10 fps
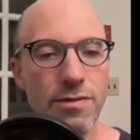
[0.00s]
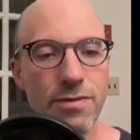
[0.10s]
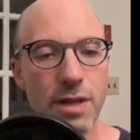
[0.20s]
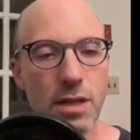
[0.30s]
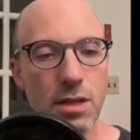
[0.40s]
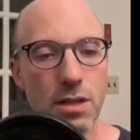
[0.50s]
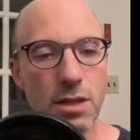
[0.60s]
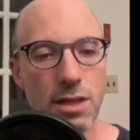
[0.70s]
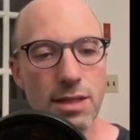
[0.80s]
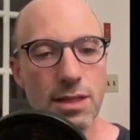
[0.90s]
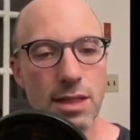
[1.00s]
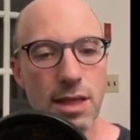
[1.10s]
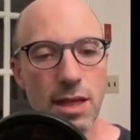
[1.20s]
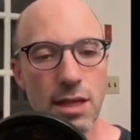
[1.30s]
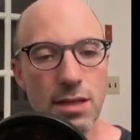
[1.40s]
field is an
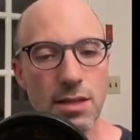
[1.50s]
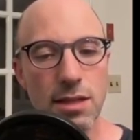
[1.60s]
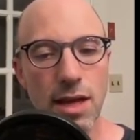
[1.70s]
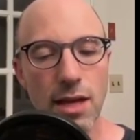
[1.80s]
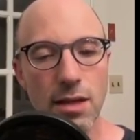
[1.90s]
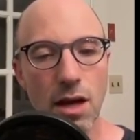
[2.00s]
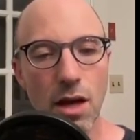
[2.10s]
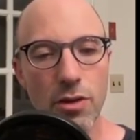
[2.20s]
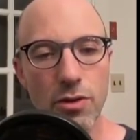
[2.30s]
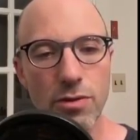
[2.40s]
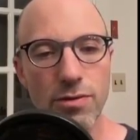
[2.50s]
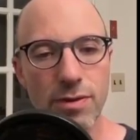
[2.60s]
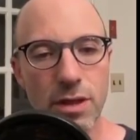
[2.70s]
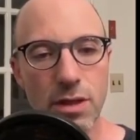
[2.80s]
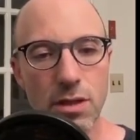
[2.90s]
int and other
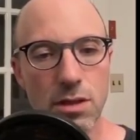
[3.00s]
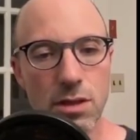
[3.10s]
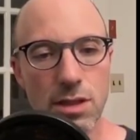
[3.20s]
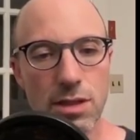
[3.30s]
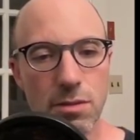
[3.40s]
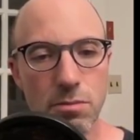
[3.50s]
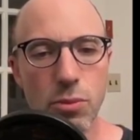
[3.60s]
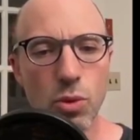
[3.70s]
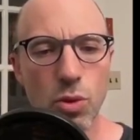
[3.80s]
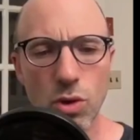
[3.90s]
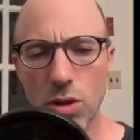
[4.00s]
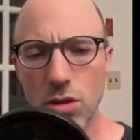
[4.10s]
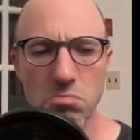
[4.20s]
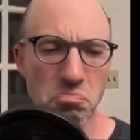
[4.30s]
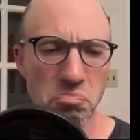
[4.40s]
field is a
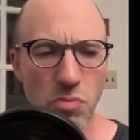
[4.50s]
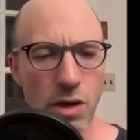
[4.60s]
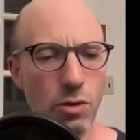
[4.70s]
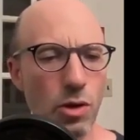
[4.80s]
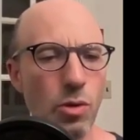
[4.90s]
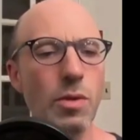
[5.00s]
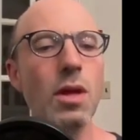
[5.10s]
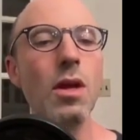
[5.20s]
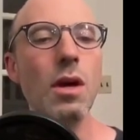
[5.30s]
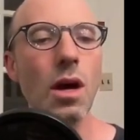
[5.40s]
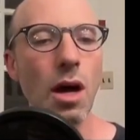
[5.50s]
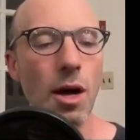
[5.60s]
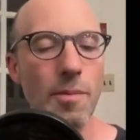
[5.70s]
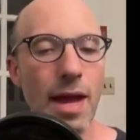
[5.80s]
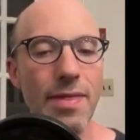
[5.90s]
bool. I don't know.
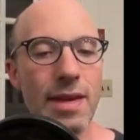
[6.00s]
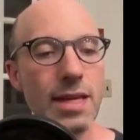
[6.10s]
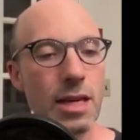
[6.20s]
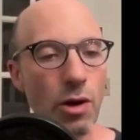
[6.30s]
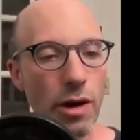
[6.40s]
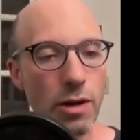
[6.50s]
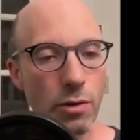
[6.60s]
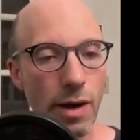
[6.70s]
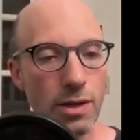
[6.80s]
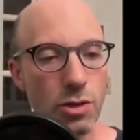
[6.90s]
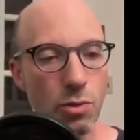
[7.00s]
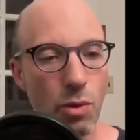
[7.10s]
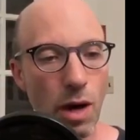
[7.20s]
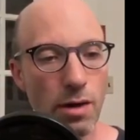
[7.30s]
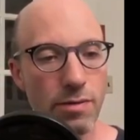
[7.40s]
Um, and then here I can write
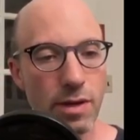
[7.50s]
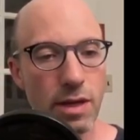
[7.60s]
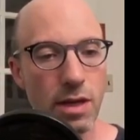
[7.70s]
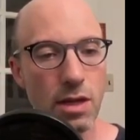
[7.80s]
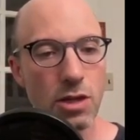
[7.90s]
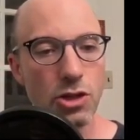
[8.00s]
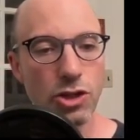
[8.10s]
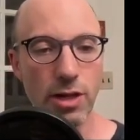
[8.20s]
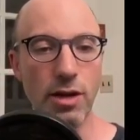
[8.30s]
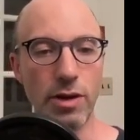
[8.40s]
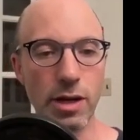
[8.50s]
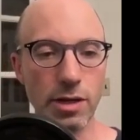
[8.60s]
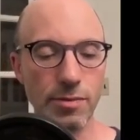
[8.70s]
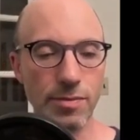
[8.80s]
deriving generic.